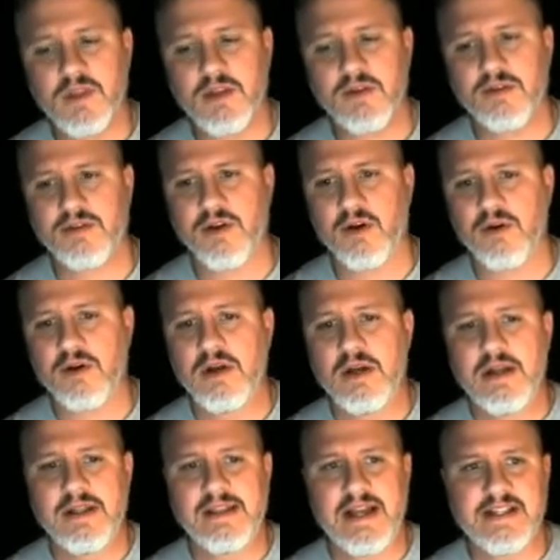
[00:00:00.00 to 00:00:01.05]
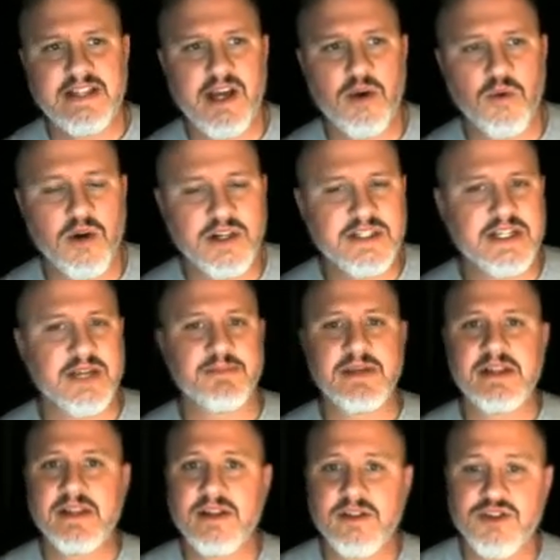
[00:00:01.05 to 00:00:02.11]
So that's how it works. It can be a
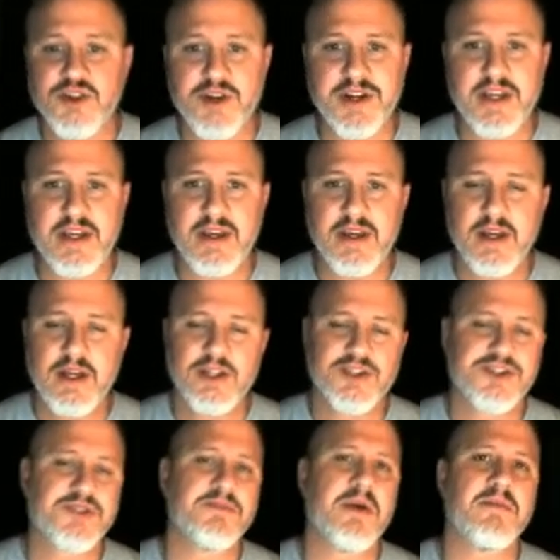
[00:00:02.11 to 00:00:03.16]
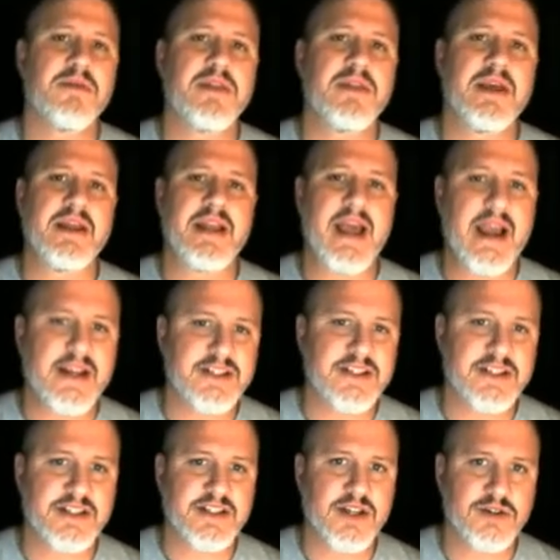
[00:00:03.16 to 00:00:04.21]
little tricky. Just remember that
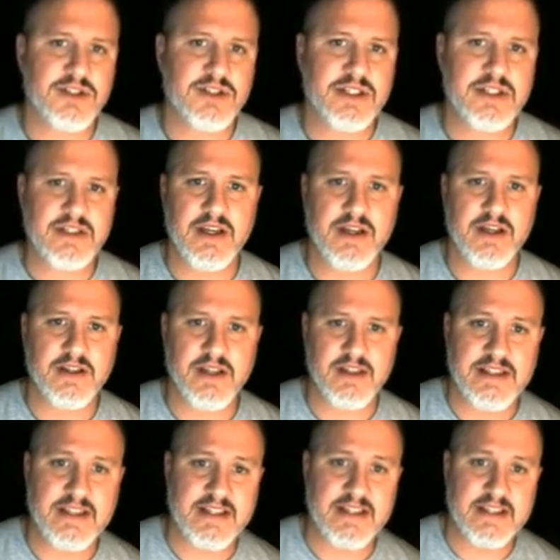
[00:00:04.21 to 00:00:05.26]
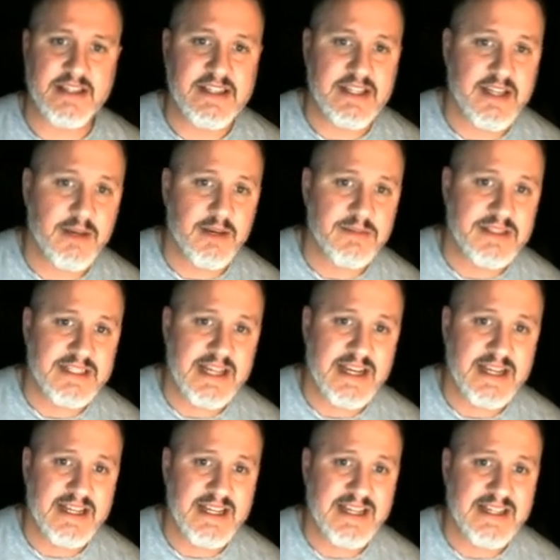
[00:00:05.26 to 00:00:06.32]
x goes in the thing that comes
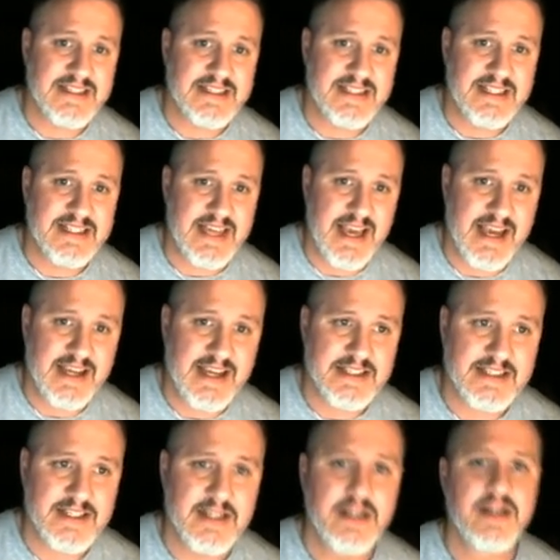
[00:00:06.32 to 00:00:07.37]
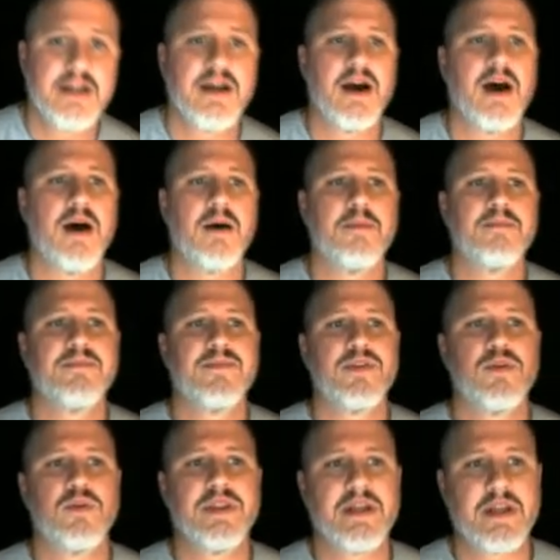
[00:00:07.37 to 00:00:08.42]
second is the x. The
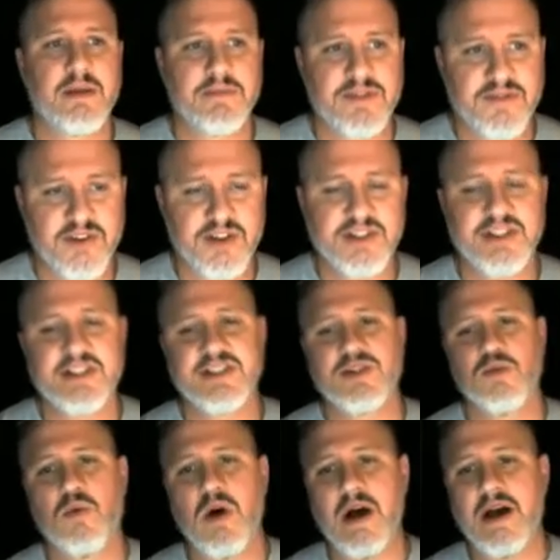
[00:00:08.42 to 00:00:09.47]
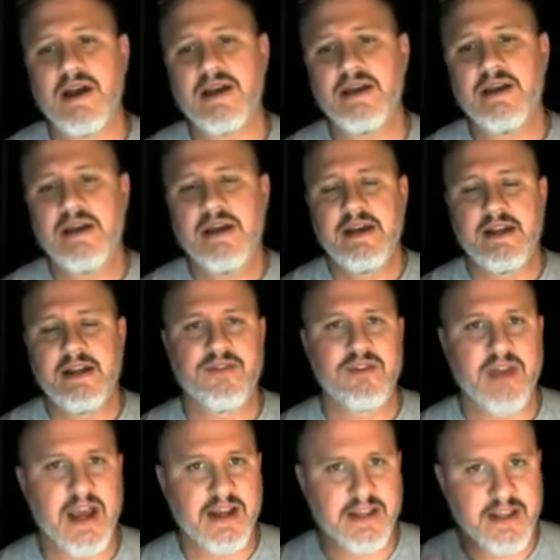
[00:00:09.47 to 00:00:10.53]
one that comes first is the y. And if you
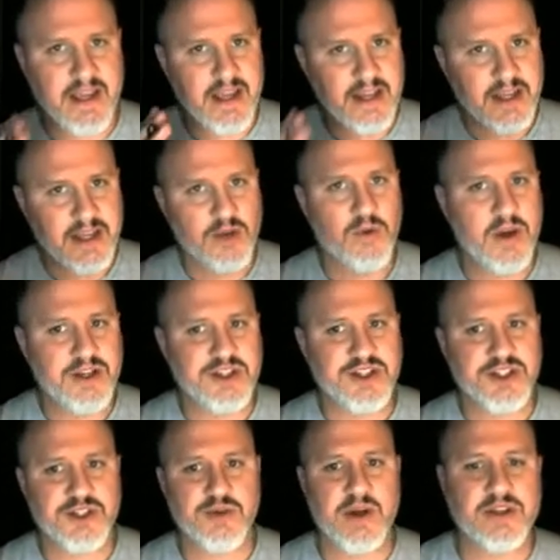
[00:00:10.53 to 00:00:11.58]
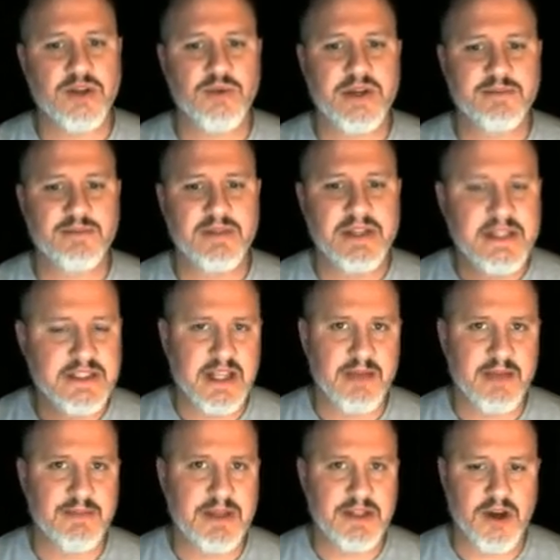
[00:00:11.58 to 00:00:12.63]
got any questions throughout the week, please let
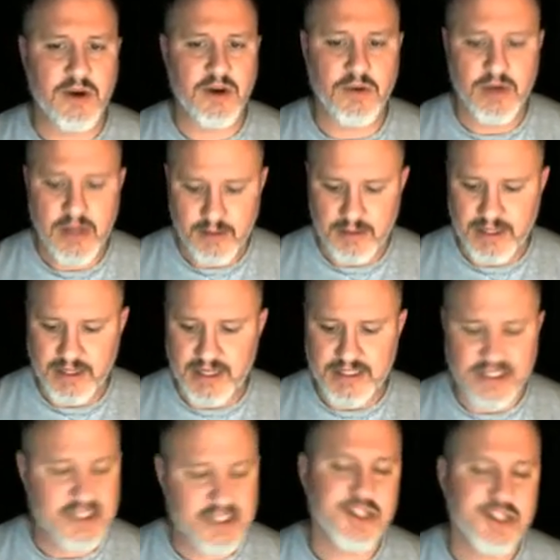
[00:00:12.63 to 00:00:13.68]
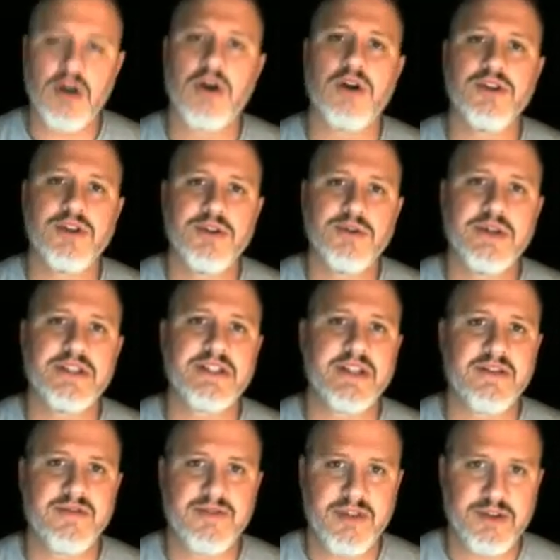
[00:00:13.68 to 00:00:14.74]
me know, because this is all new. It's
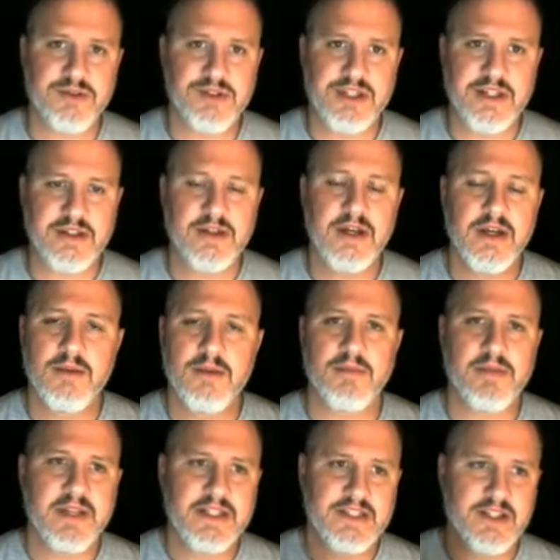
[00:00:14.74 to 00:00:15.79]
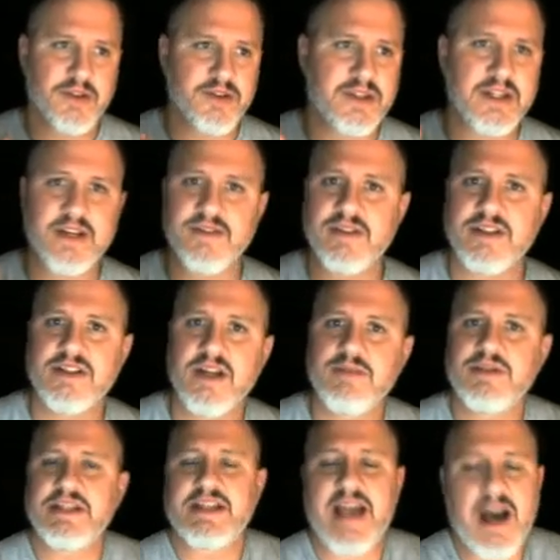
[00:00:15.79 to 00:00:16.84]
confusing, but please don't think of the
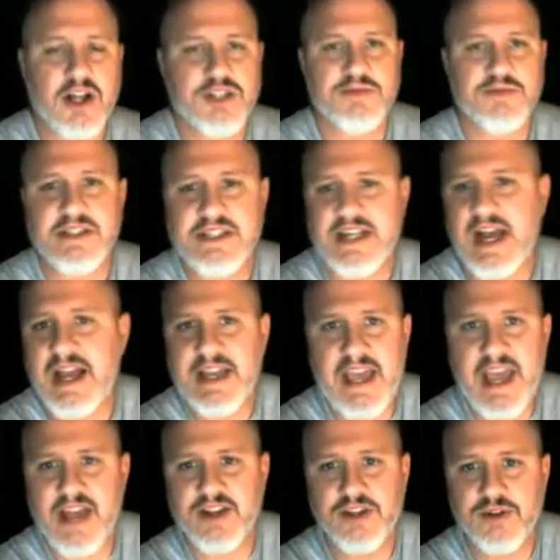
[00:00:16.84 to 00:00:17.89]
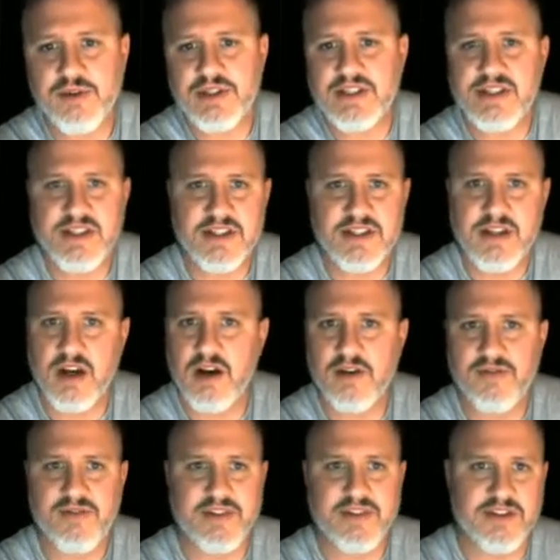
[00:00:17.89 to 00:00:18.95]
subject algebra and say, I can't do it. This is
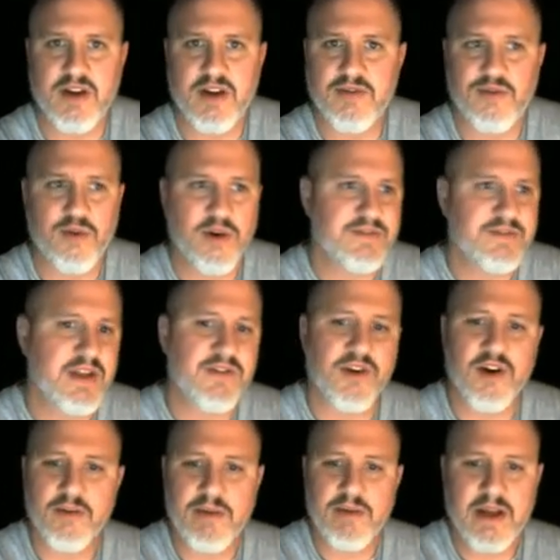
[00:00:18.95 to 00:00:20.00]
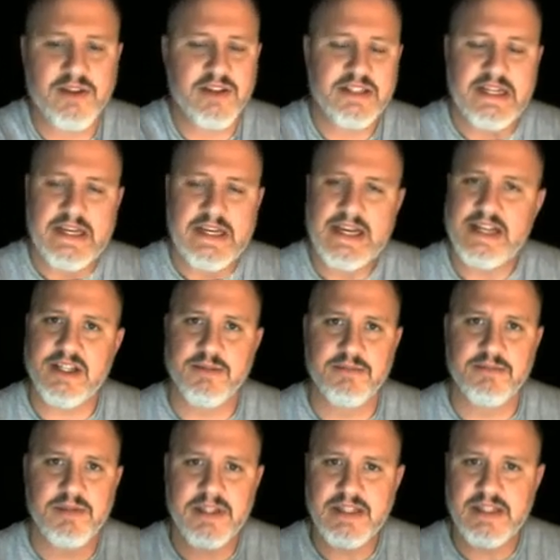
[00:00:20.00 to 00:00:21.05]
tough. It's a tough word. I've never heard about this. It's
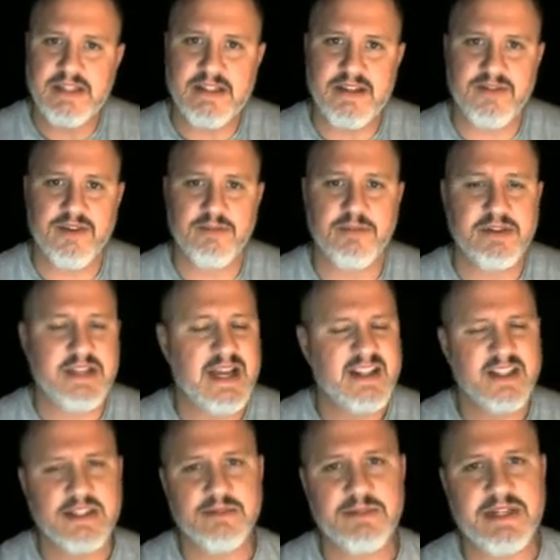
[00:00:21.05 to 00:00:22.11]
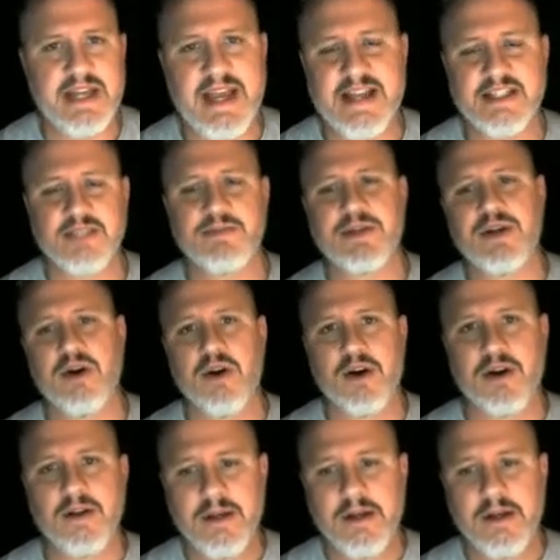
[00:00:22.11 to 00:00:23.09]
completely different, but that doesn't mean it has to be hard.